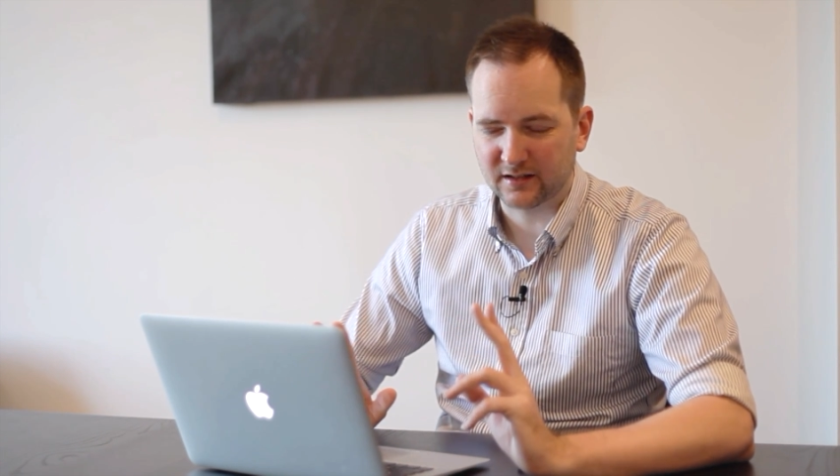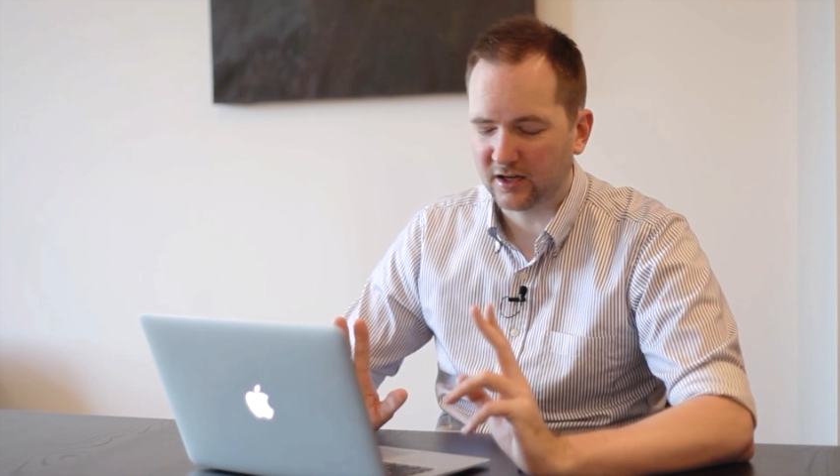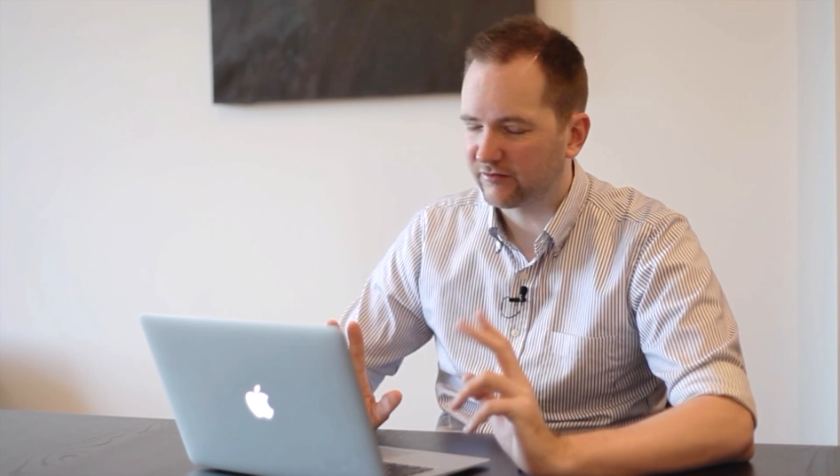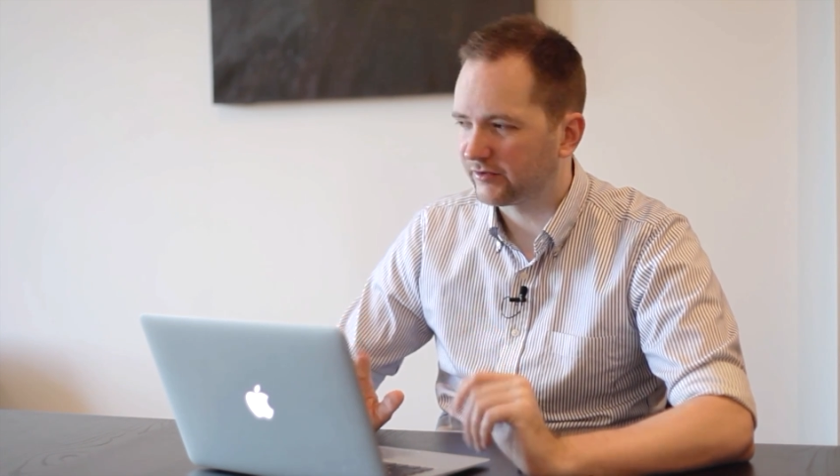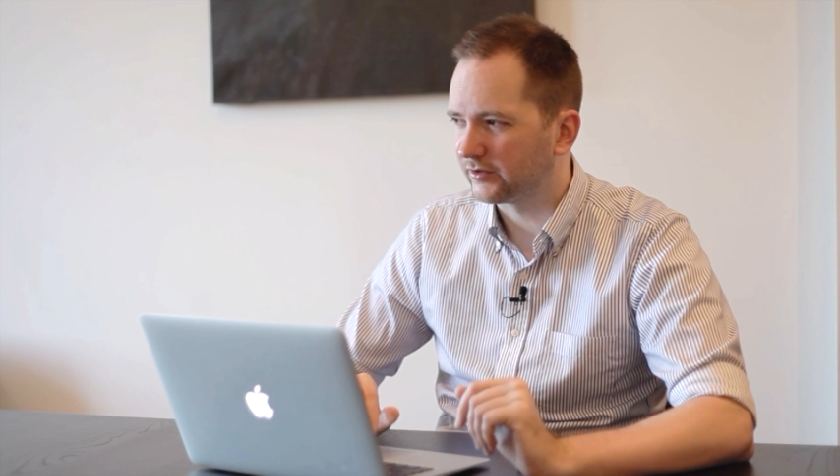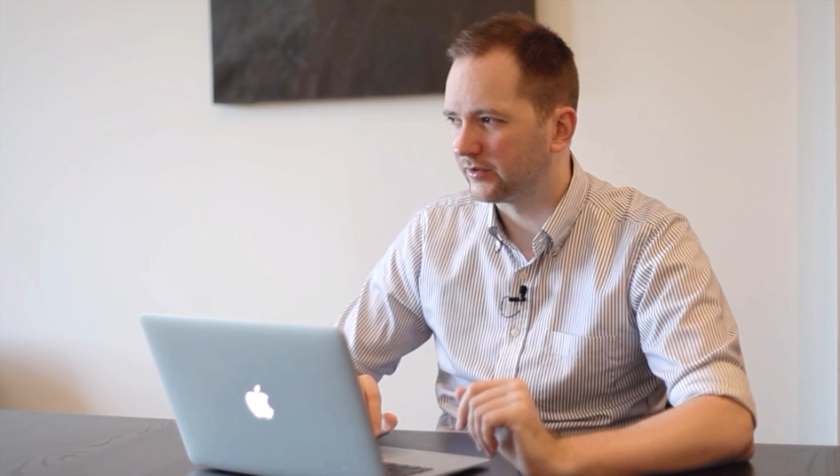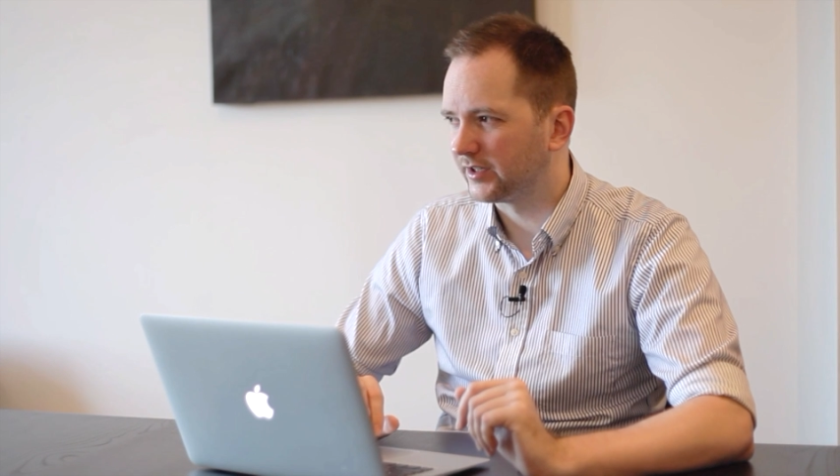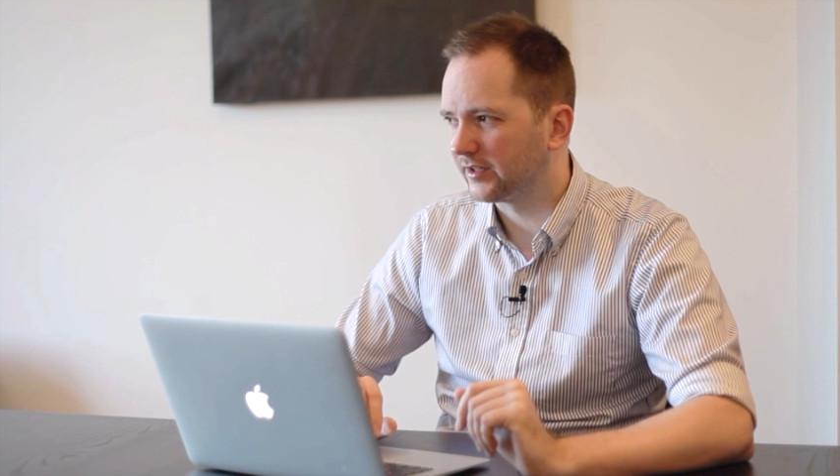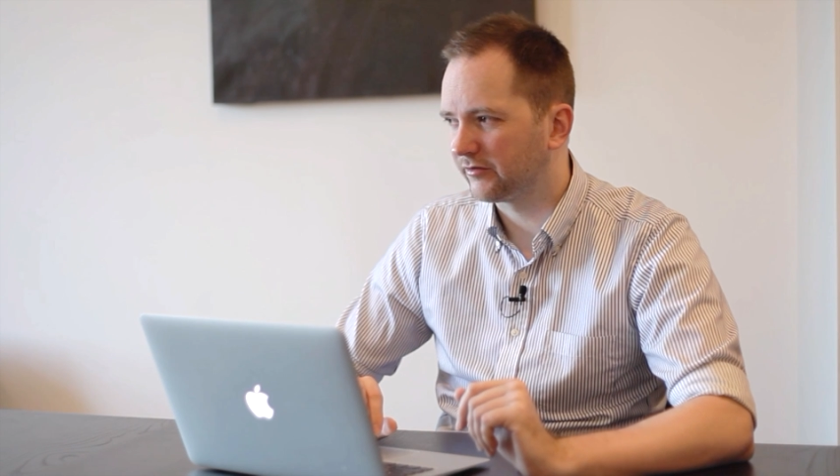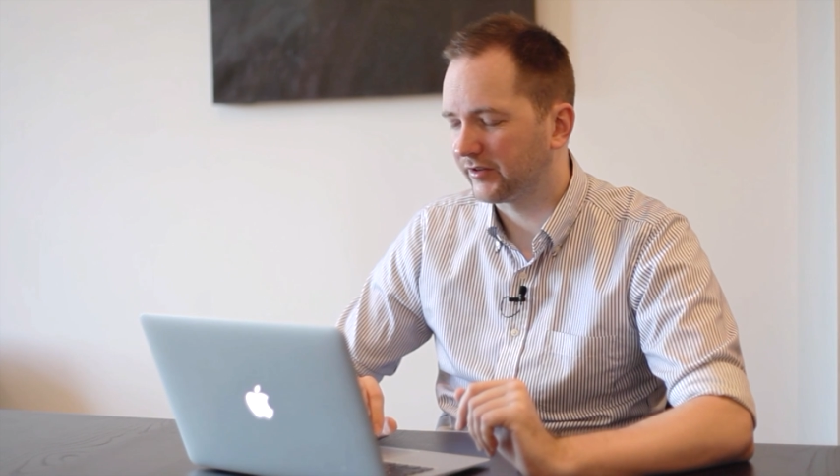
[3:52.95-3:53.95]
convoluted
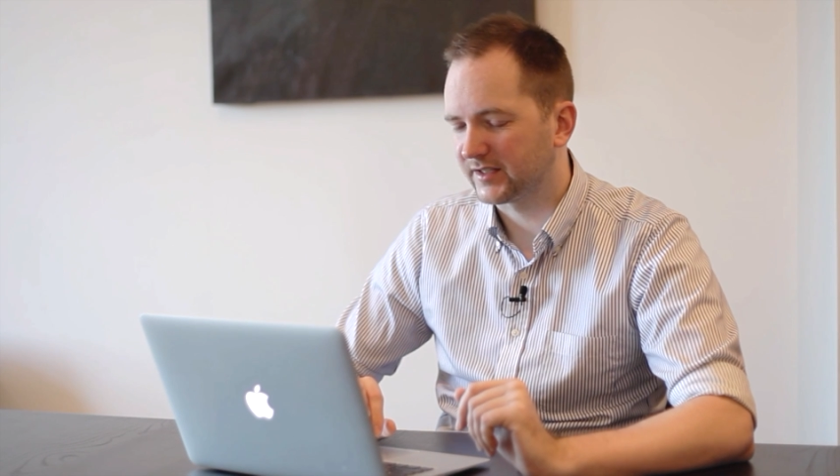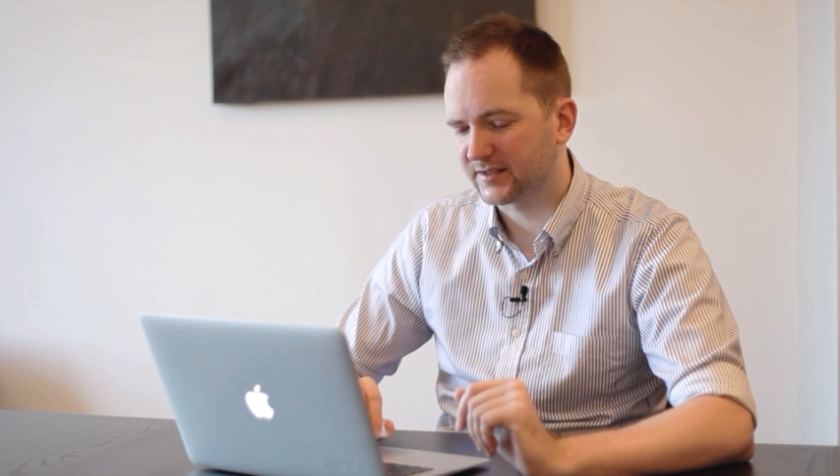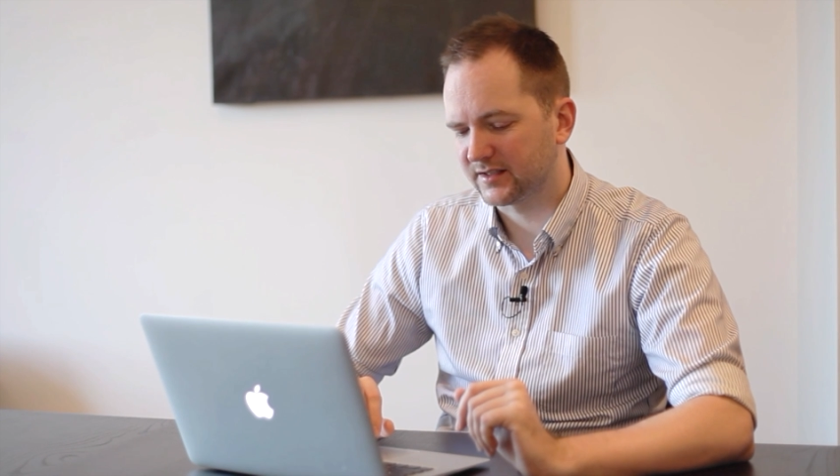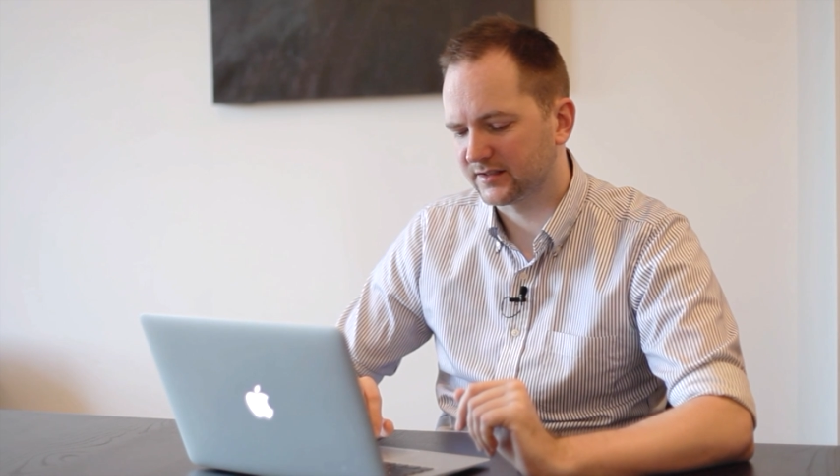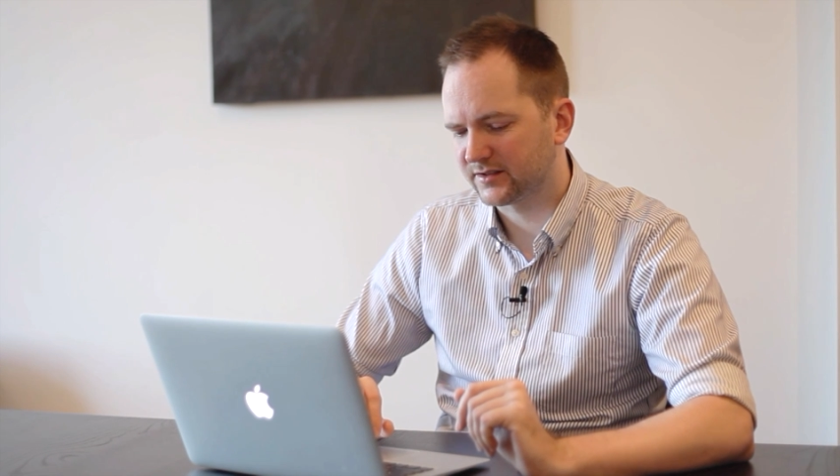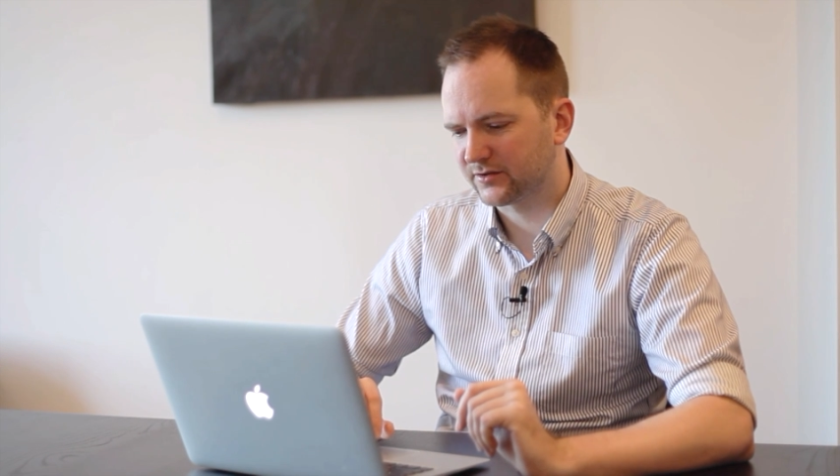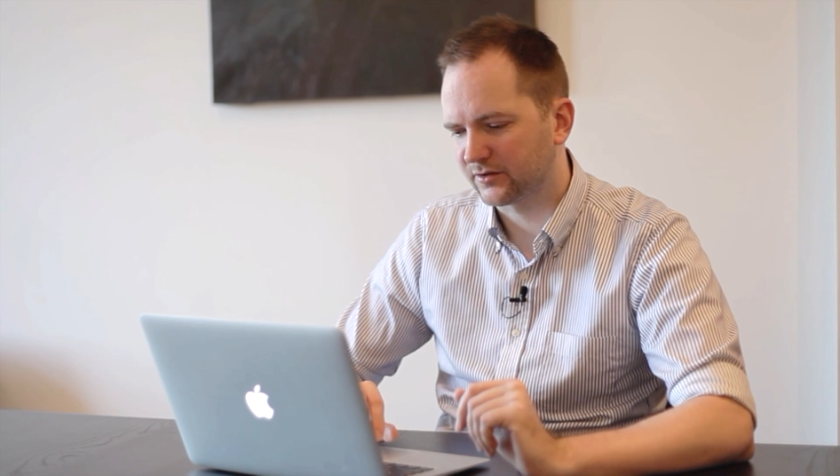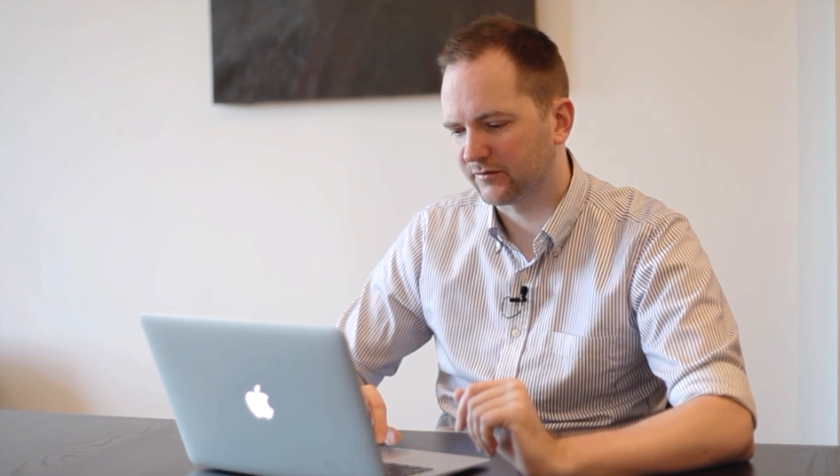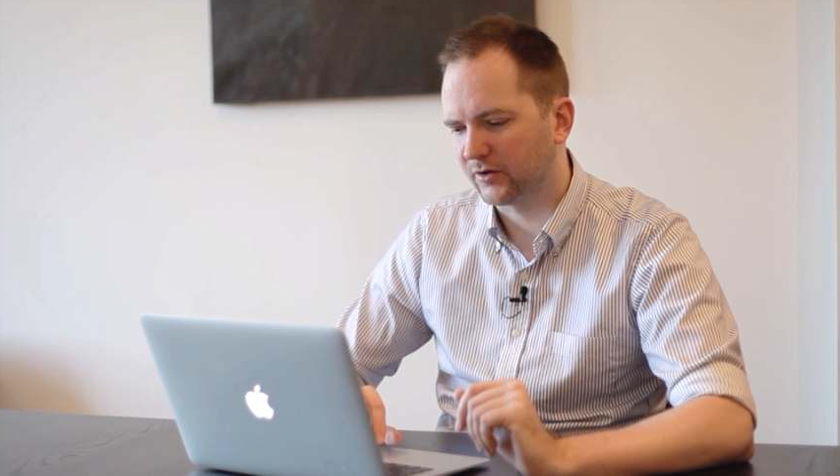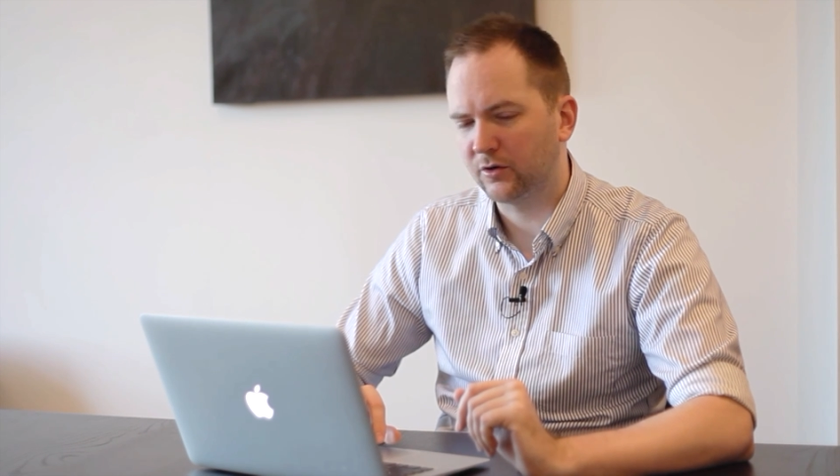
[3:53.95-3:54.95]
interface that's sort of a